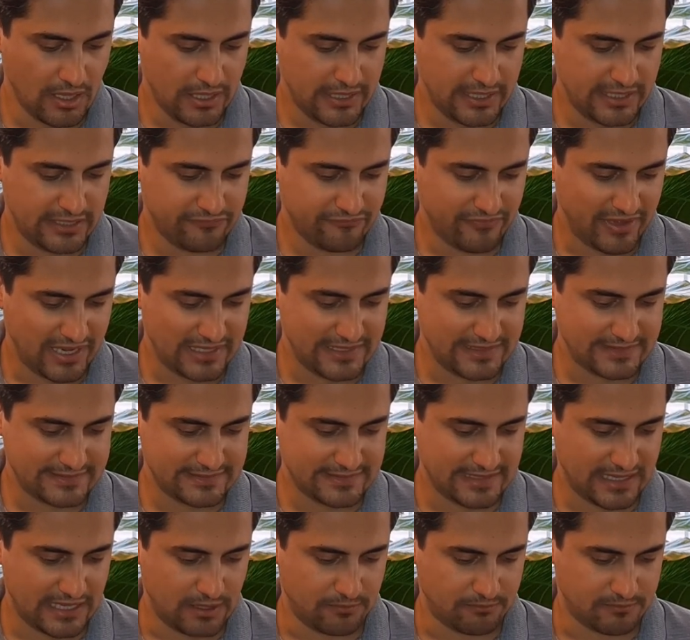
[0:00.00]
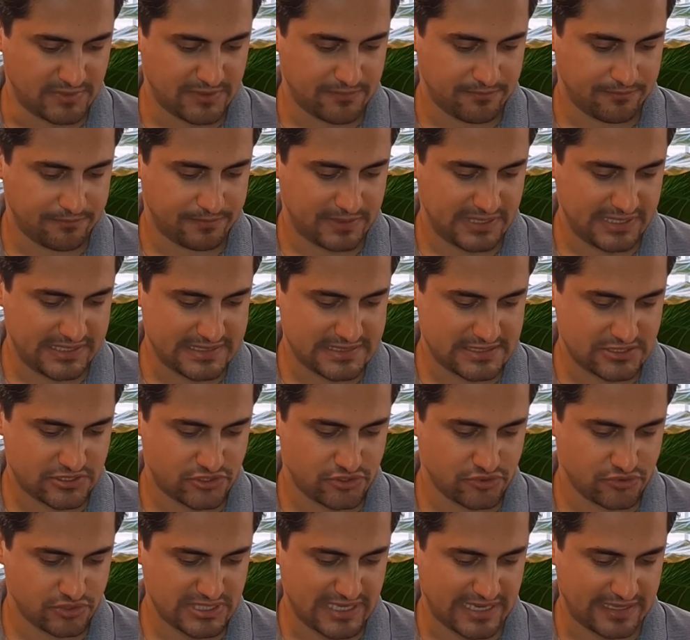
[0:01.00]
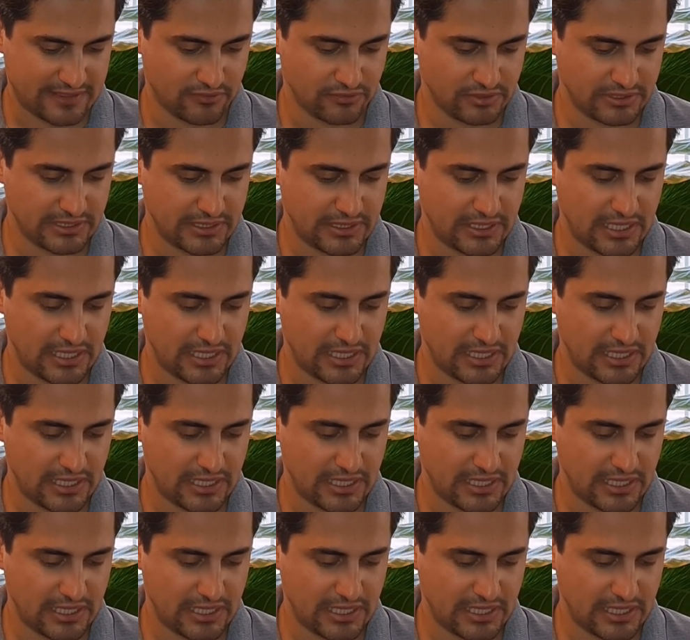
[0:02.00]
Invalid name. Please choose another